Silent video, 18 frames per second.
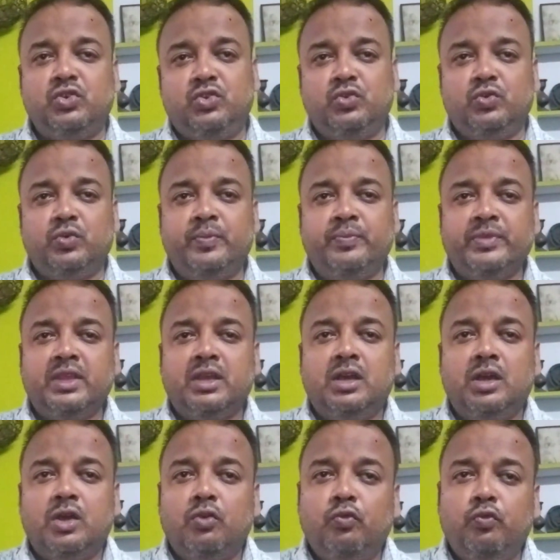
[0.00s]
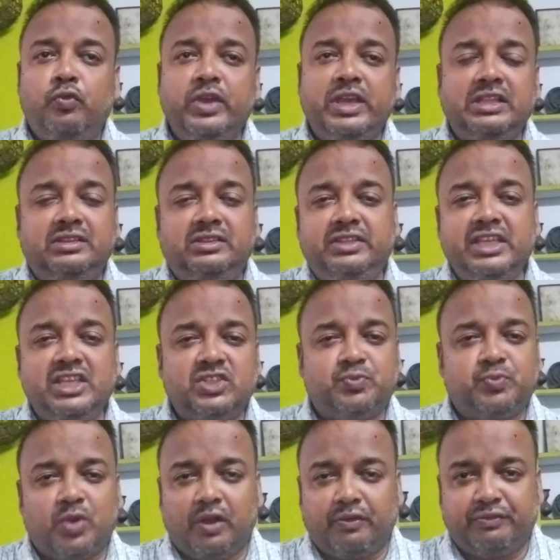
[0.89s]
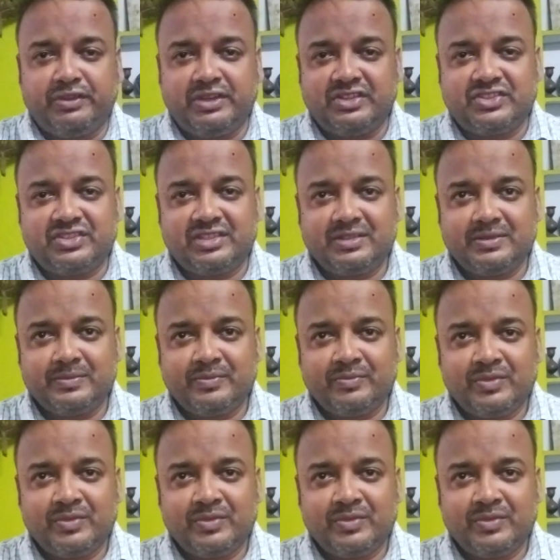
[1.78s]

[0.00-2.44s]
do with these profits.